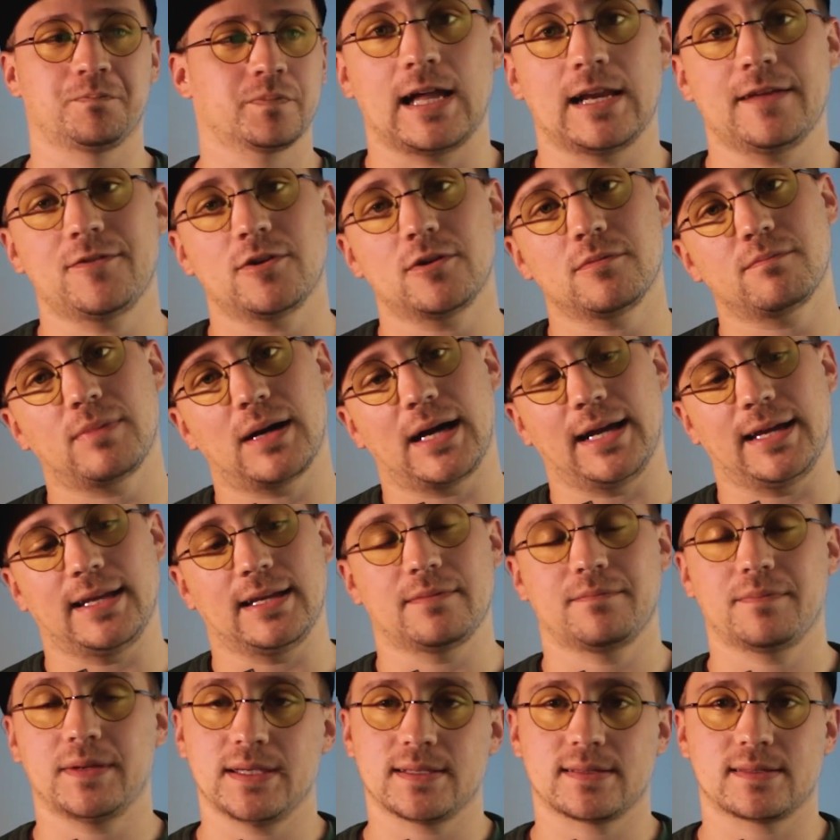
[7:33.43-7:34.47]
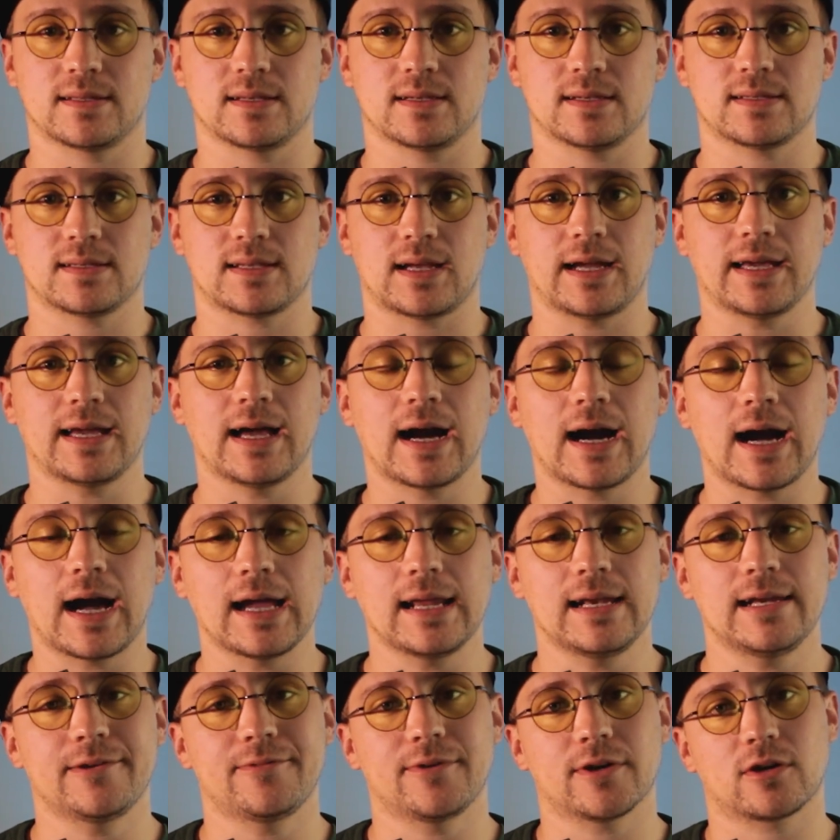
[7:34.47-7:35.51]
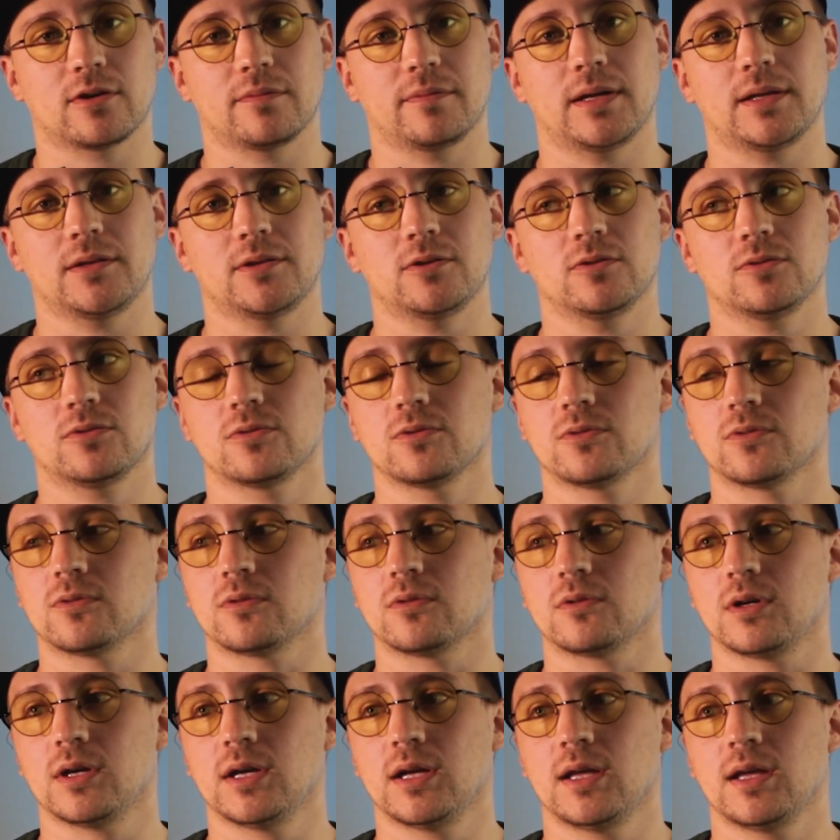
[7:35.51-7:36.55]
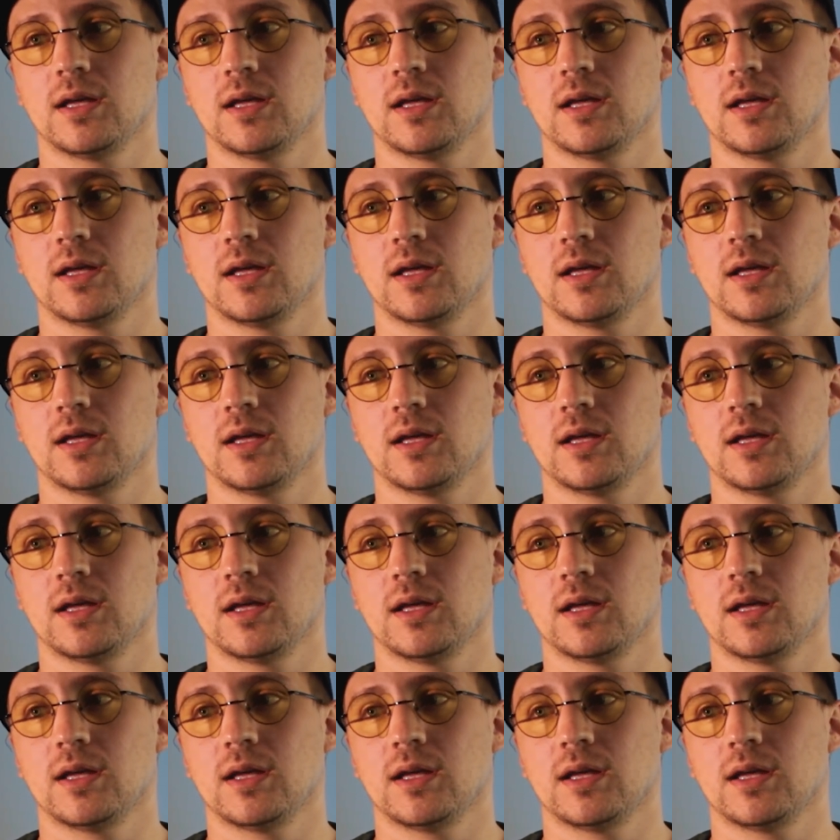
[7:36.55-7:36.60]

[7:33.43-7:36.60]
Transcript: And if you're buying a business, I highly recommend you to